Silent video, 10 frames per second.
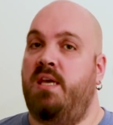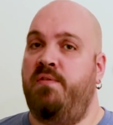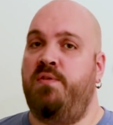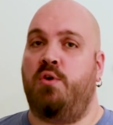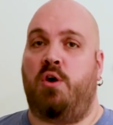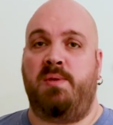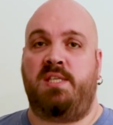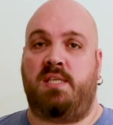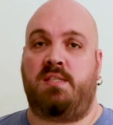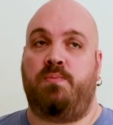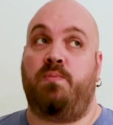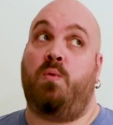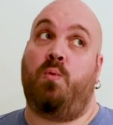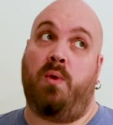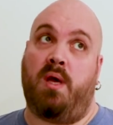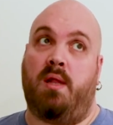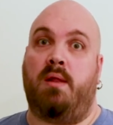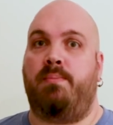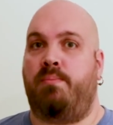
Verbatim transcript: If you omit it, well,